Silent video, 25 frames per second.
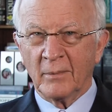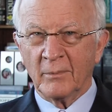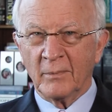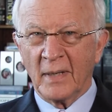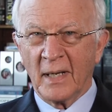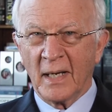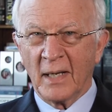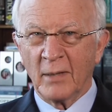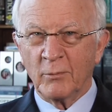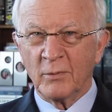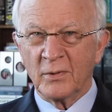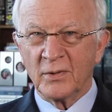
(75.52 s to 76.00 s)

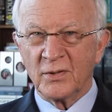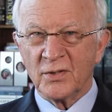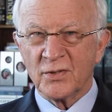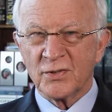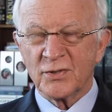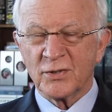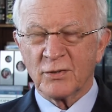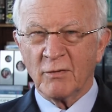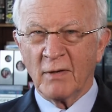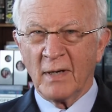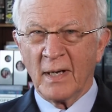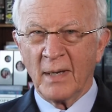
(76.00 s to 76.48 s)
I would
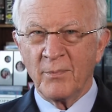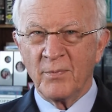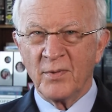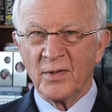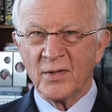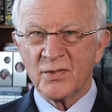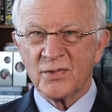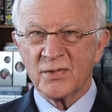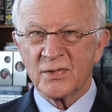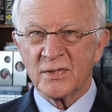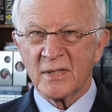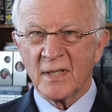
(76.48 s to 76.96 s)
describe
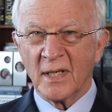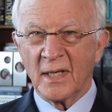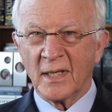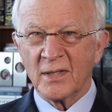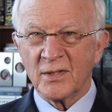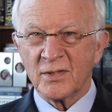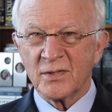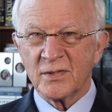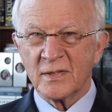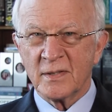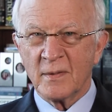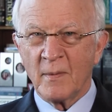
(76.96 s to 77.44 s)
this
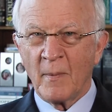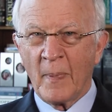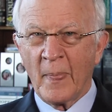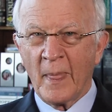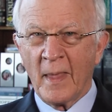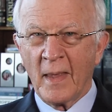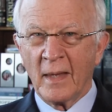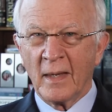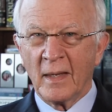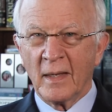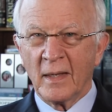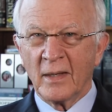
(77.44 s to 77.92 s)
as
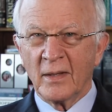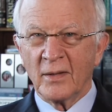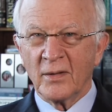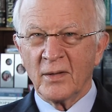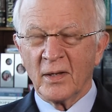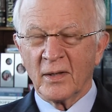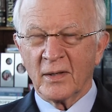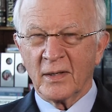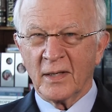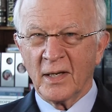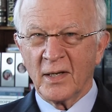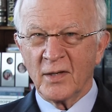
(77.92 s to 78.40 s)

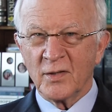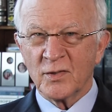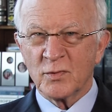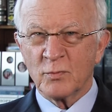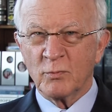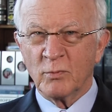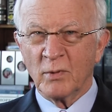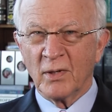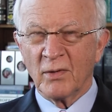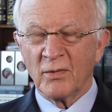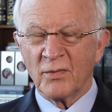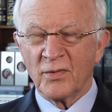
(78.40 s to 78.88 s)
a
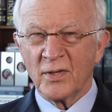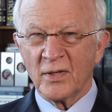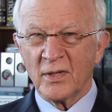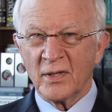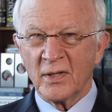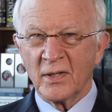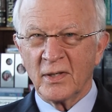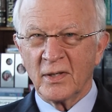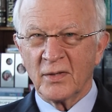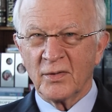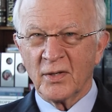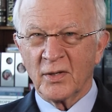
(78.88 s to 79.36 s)
case where
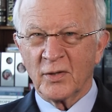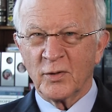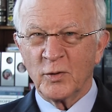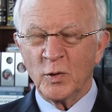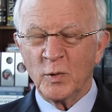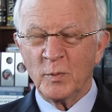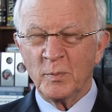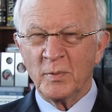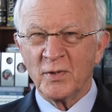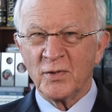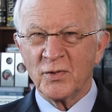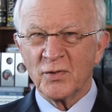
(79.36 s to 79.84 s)
the
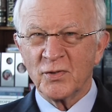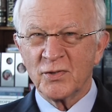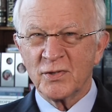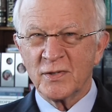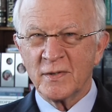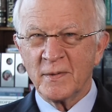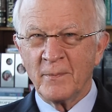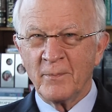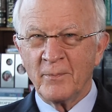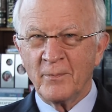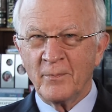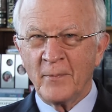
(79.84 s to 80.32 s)

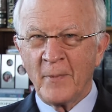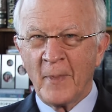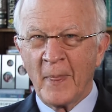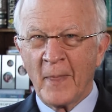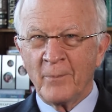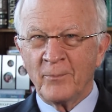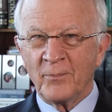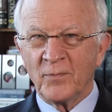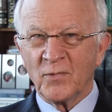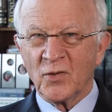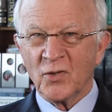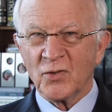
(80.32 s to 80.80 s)
Cubans
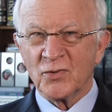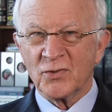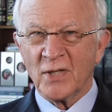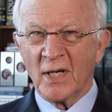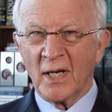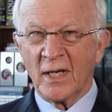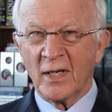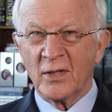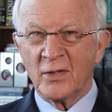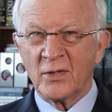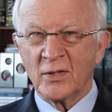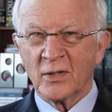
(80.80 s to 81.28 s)

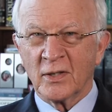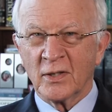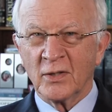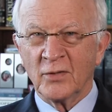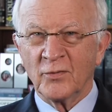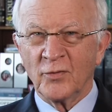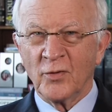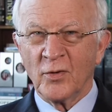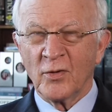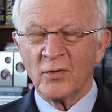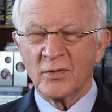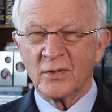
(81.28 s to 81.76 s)
decided to
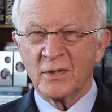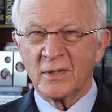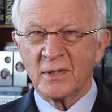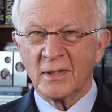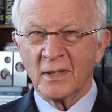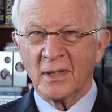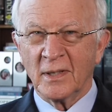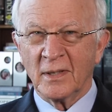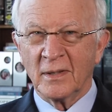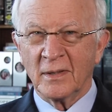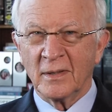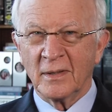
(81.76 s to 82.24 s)
convert
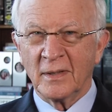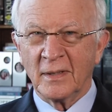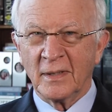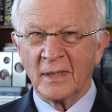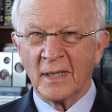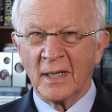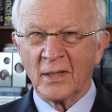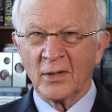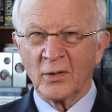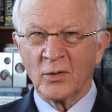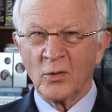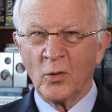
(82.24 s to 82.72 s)

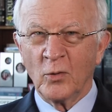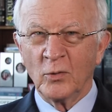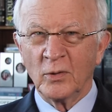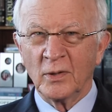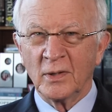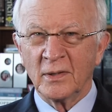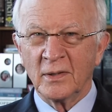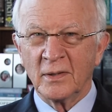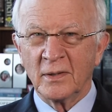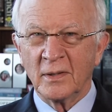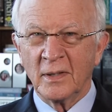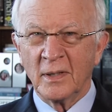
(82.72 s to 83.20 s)
an
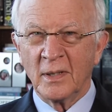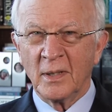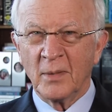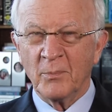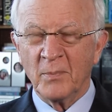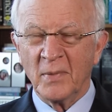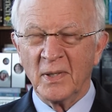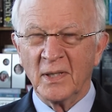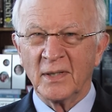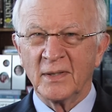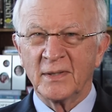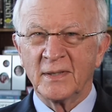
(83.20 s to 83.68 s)
Angolan
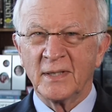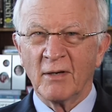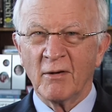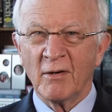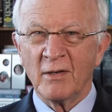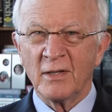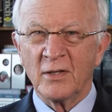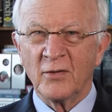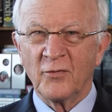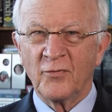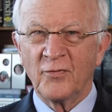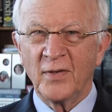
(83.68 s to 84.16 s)

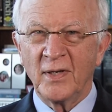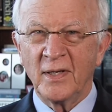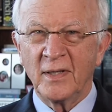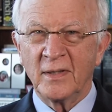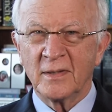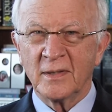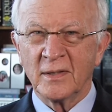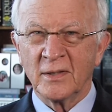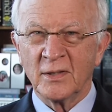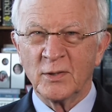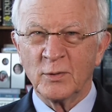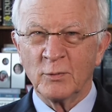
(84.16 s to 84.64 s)
military
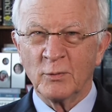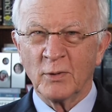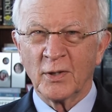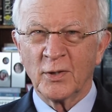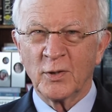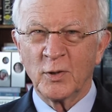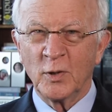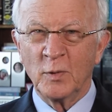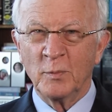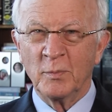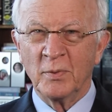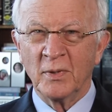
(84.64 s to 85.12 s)
defeat into a
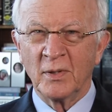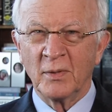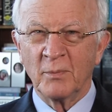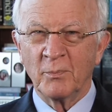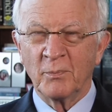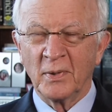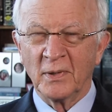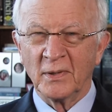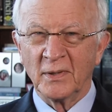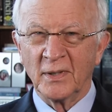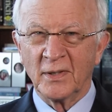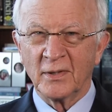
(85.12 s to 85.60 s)

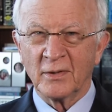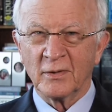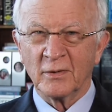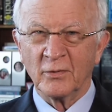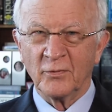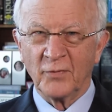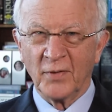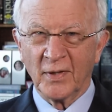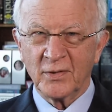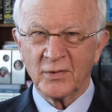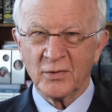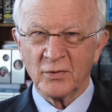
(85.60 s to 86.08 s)
Cuban
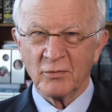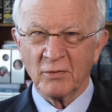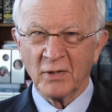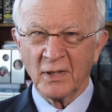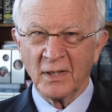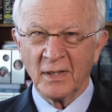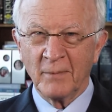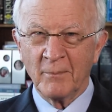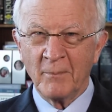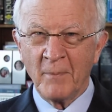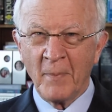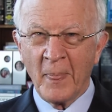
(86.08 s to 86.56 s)
political
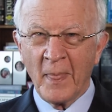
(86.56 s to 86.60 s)
victory.